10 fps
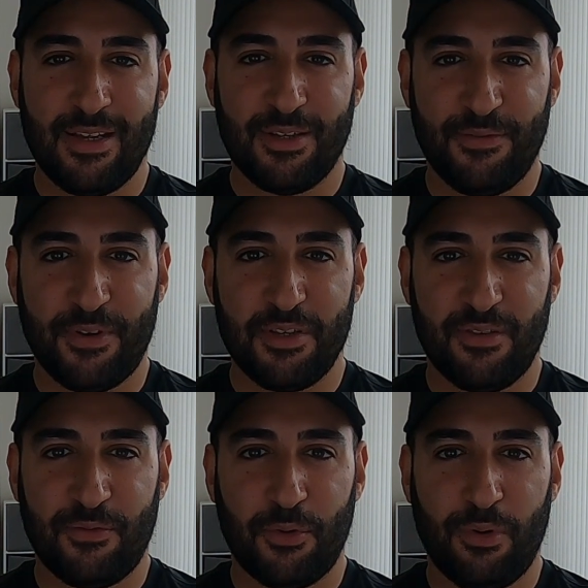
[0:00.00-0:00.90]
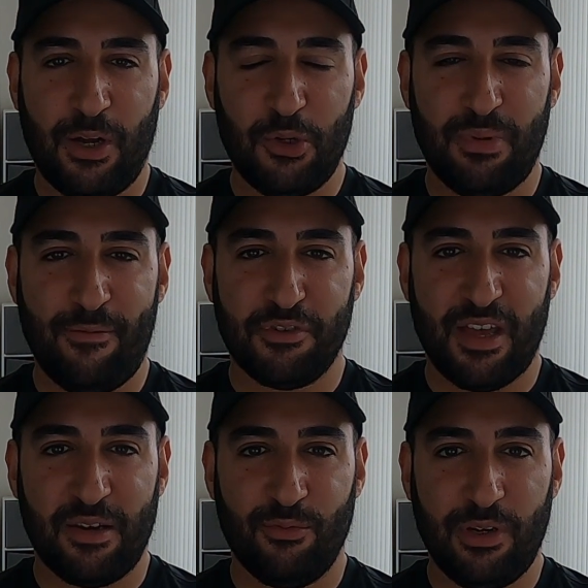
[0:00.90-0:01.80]
So first of all, I hope everyone's
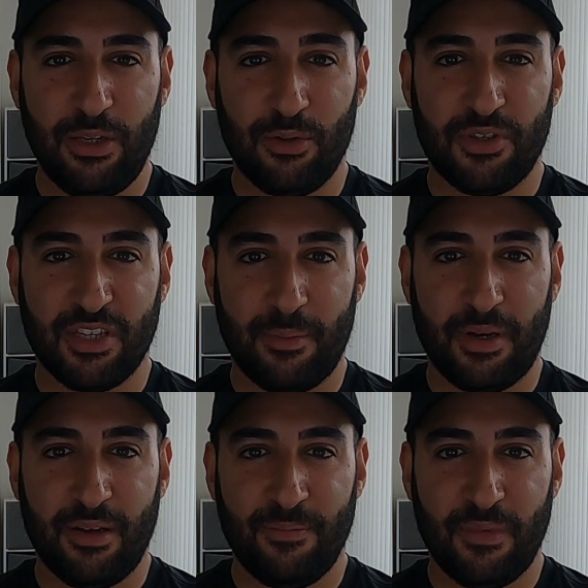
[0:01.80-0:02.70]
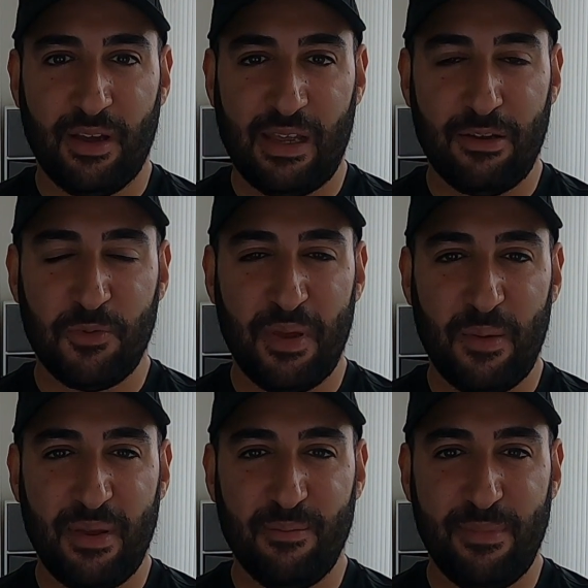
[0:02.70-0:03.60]
had a really good summer. I know it's been
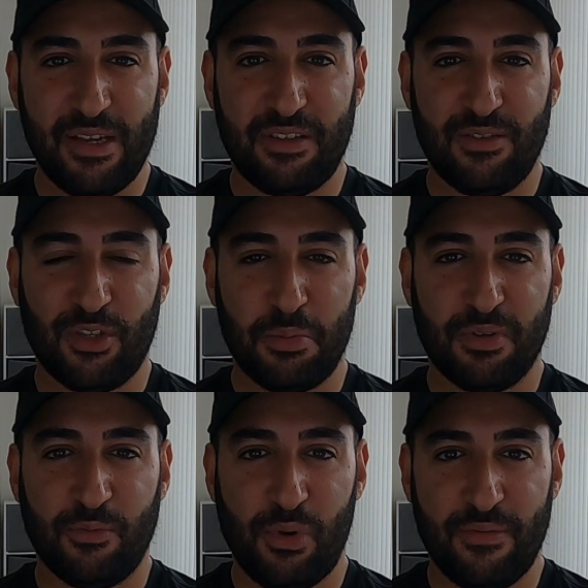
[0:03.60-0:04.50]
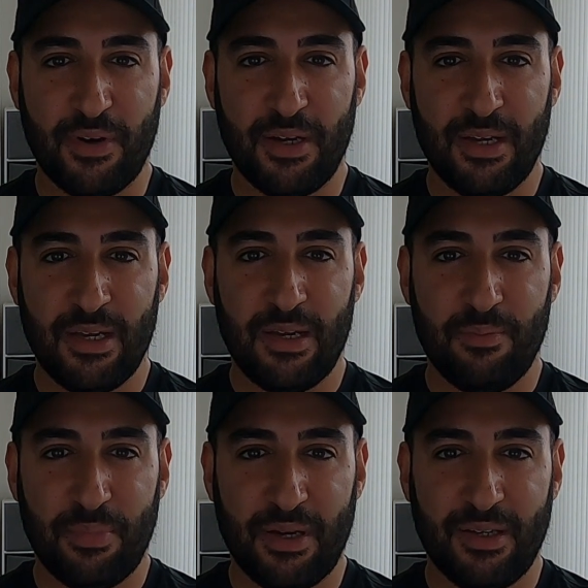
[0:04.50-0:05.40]
a bit mixed in terms of weather
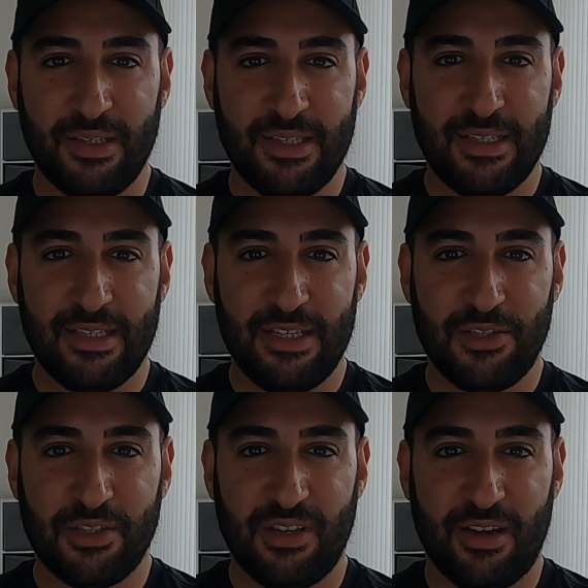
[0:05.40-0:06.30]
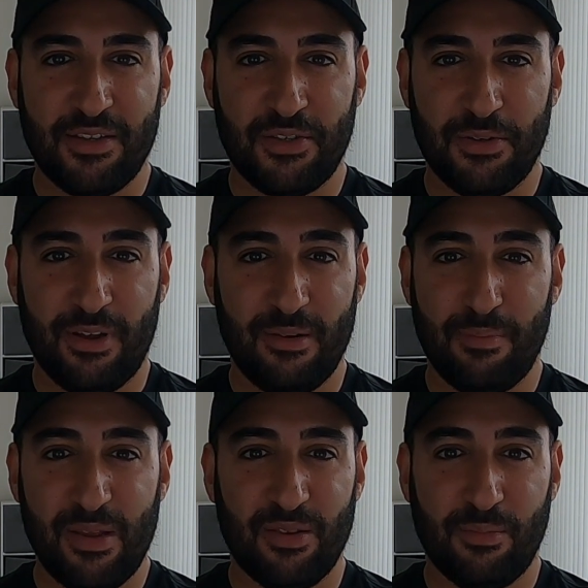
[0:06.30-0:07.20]
but it's just nice to like
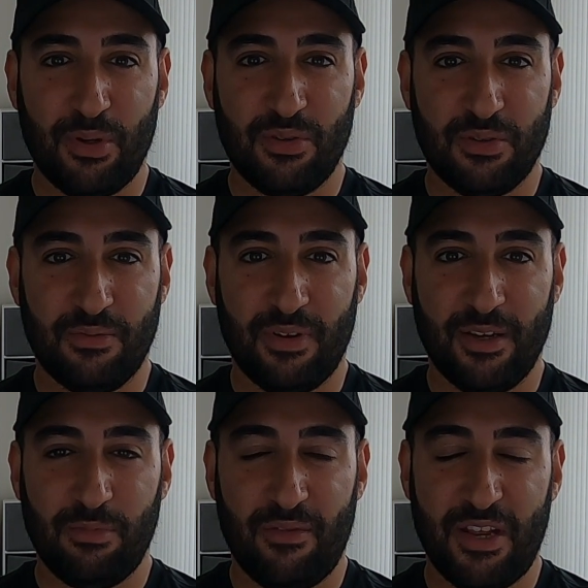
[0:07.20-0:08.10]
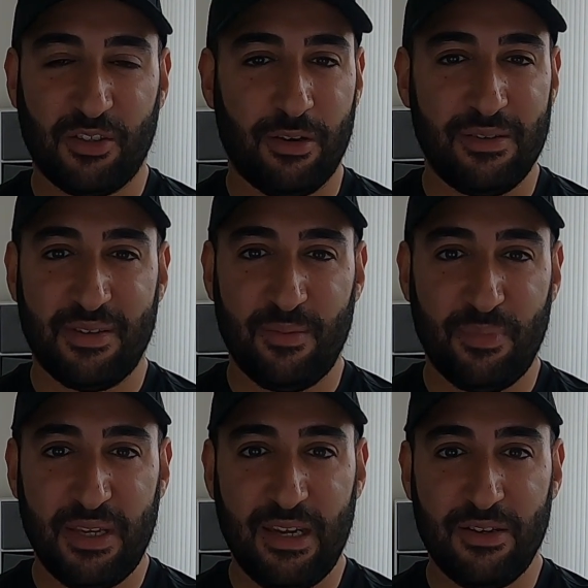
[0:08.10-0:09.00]
make the most of like whether that's going to the
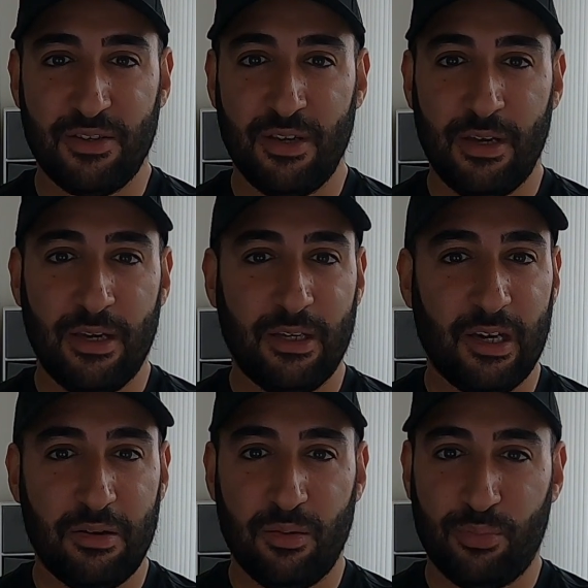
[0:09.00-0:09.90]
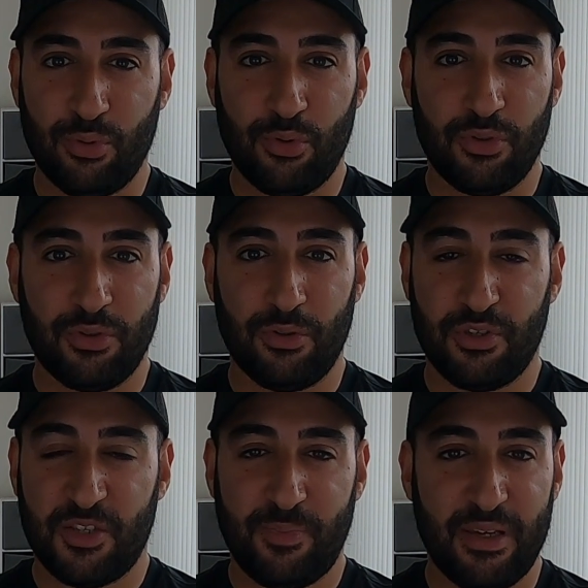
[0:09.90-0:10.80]
beach, going abroad, or
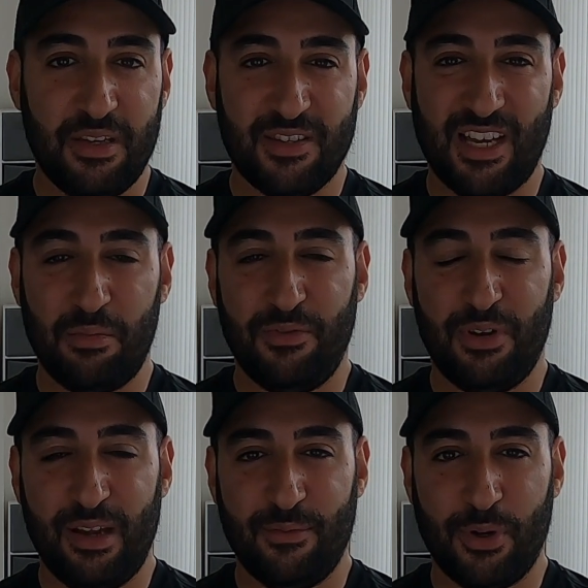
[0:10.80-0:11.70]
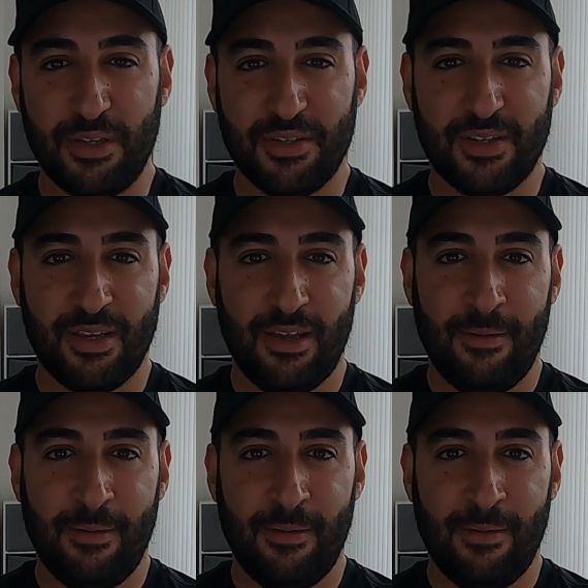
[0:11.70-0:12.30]
just spending time with your loved ones.